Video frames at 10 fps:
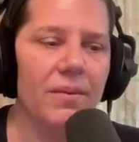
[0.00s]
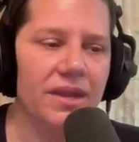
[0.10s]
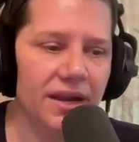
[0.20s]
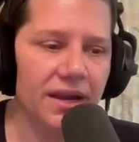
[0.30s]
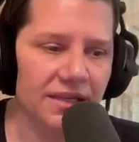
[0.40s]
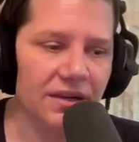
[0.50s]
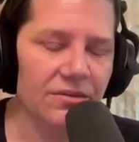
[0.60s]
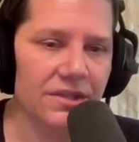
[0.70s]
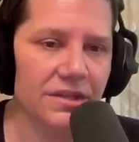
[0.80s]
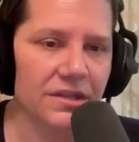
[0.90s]
because I
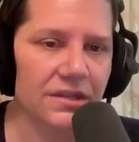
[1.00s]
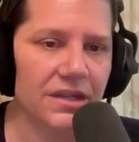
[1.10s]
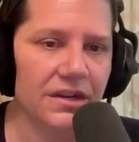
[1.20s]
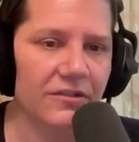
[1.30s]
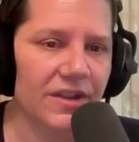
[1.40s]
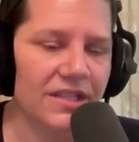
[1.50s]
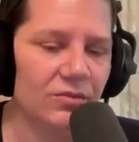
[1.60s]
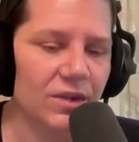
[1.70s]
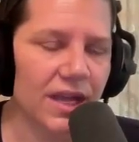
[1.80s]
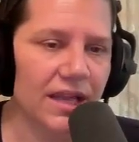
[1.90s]
was in a phase
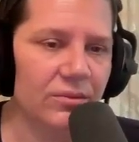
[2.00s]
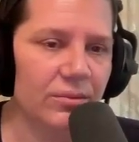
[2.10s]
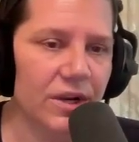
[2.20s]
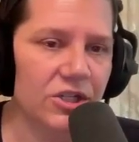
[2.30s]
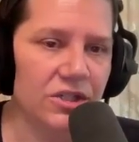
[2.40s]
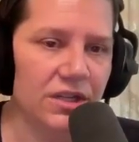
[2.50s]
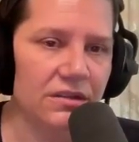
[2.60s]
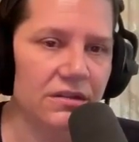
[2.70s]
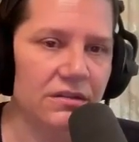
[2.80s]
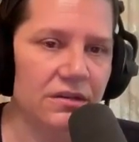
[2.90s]
of
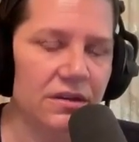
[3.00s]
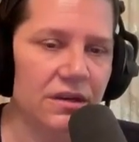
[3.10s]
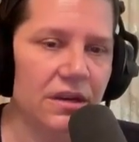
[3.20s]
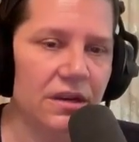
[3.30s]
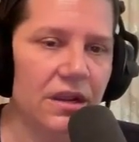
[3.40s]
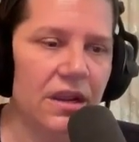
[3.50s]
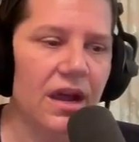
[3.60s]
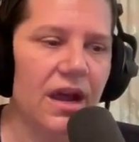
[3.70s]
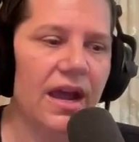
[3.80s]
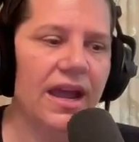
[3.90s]
recalibration,
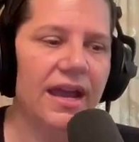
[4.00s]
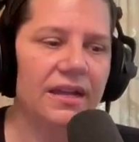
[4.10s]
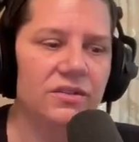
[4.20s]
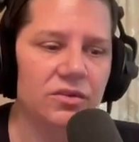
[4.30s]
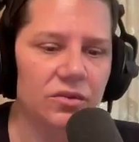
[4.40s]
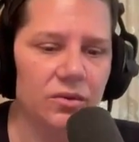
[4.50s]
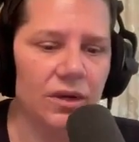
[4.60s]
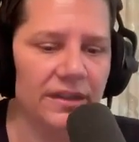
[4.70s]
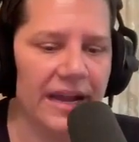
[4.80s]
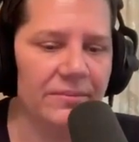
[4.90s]
I had to
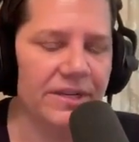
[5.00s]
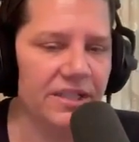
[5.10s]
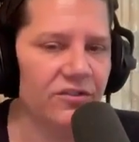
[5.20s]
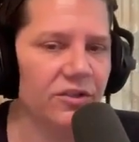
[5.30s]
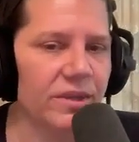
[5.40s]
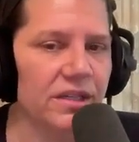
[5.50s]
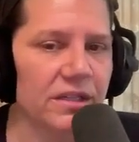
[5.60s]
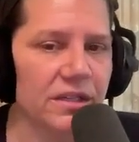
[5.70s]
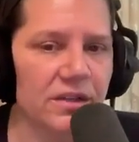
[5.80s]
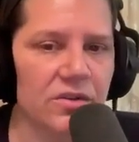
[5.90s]
allow myself to be in
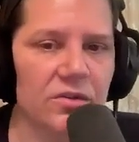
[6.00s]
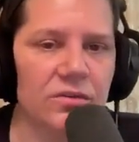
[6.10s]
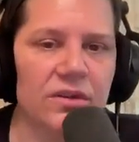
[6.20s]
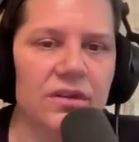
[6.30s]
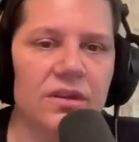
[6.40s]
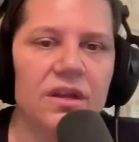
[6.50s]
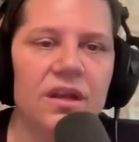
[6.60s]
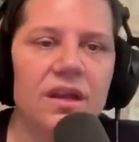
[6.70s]
a cocoon.